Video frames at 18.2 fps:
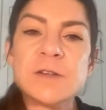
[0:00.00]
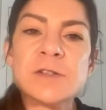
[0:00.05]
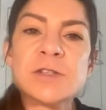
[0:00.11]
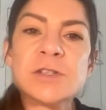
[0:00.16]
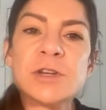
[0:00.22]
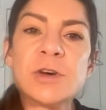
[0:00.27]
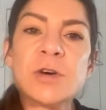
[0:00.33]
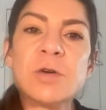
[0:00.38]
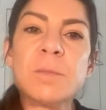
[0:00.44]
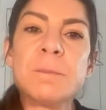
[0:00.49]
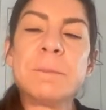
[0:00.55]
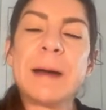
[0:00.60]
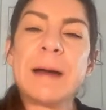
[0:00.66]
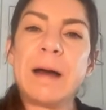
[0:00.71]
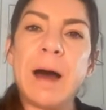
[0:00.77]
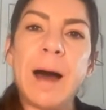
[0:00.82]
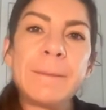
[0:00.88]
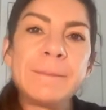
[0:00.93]
So
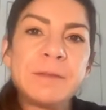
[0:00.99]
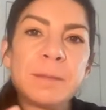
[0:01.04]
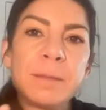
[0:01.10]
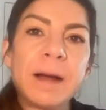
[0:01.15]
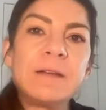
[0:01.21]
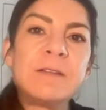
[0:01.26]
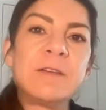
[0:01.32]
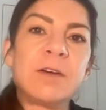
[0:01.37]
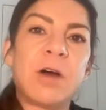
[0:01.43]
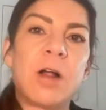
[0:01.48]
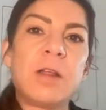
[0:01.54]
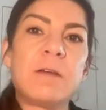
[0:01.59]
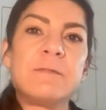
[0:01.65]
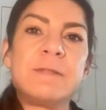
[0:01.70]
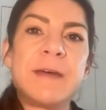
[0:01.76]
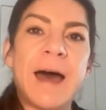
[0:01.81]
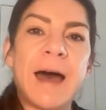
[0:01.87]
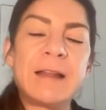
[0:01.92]
by optimizing all
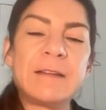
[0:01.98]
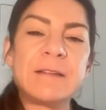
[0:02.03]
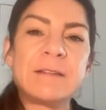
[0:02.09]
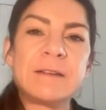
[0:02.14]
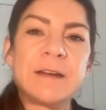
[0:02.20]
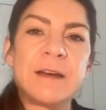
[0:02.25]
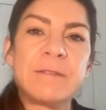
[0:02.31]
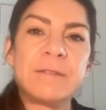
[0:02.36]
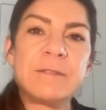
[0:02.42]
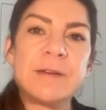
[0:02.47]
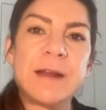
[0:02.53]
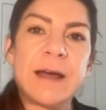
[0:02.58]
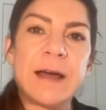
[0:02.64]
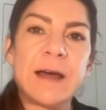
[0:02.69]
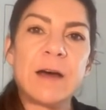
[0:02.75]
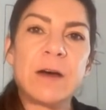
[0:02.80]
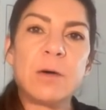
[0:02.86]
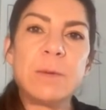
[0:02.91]
of that stuff,
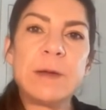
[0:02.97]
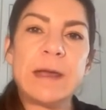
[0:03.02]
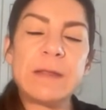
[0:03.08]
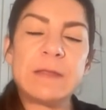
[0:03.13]
now we